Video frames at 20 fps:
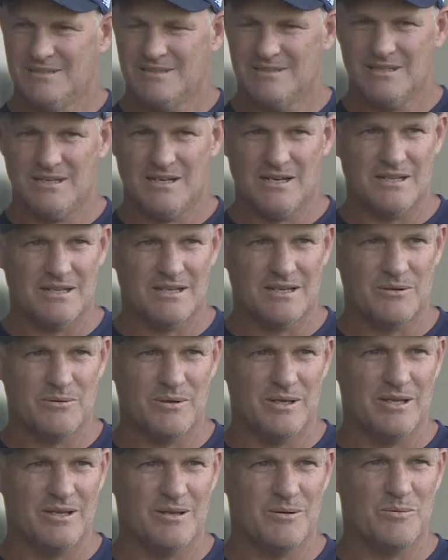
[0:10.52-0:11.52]
Yeah, I think
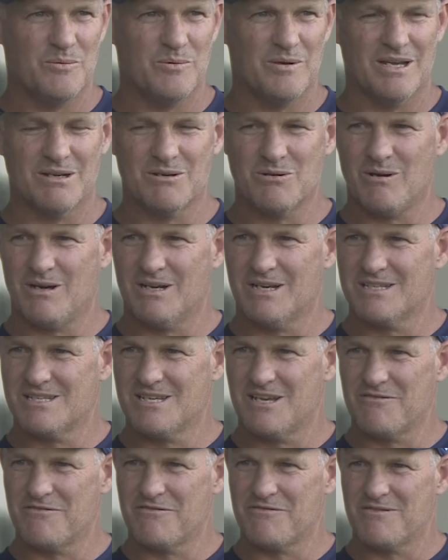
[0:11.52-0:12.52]
we, we had quite a
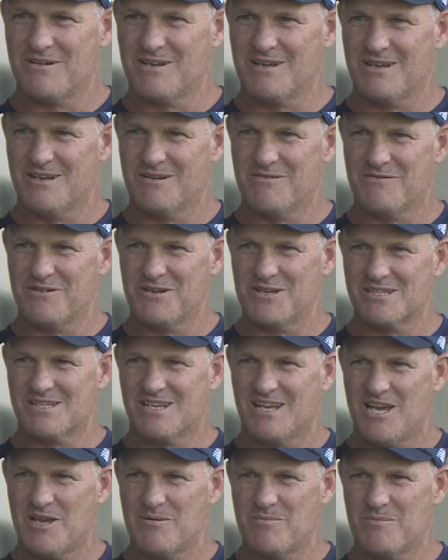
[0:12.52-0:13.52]
tough uh, first
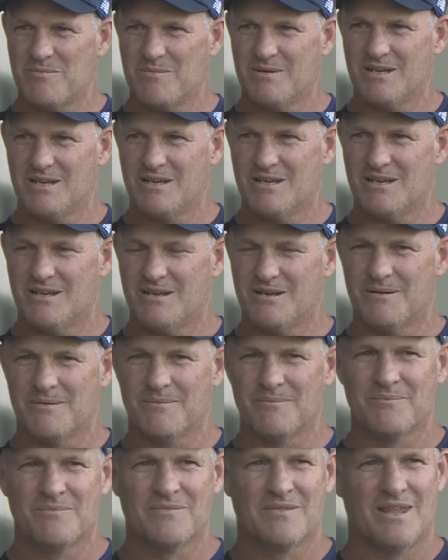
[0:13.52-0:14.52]
game, uh,
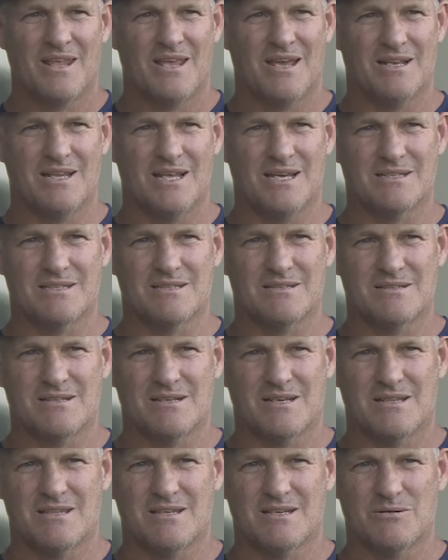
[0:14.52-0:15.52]
and that
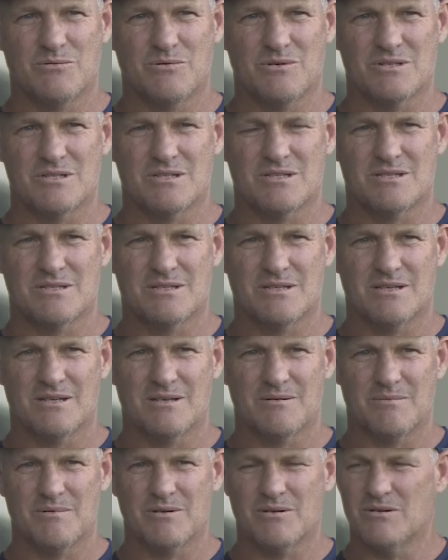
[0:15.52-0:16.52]
I think was
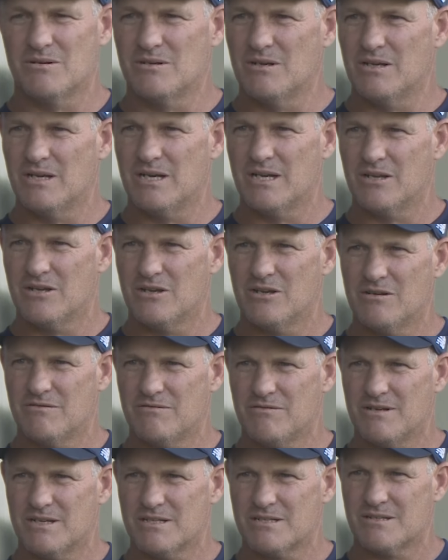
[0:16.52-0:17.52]
uh, a good learning curve
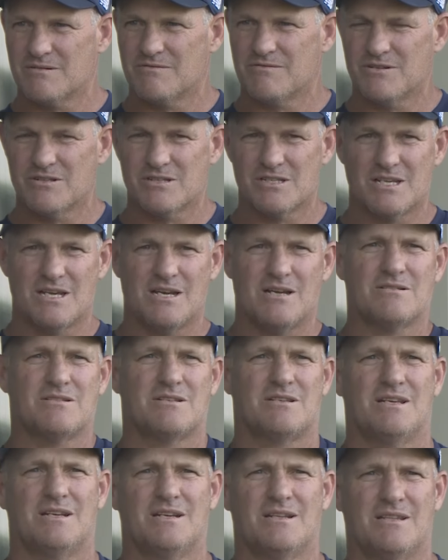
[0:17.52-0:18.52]
for us, first
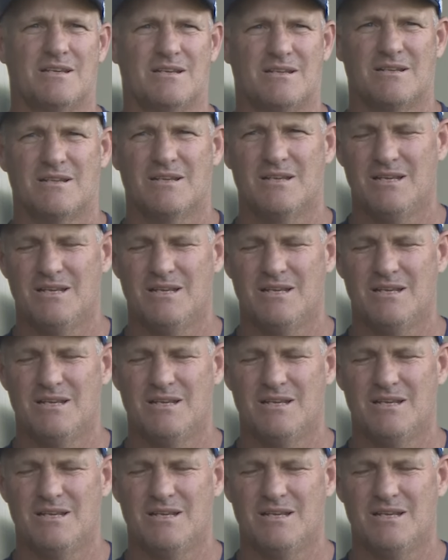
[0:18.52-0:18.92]
out. And I think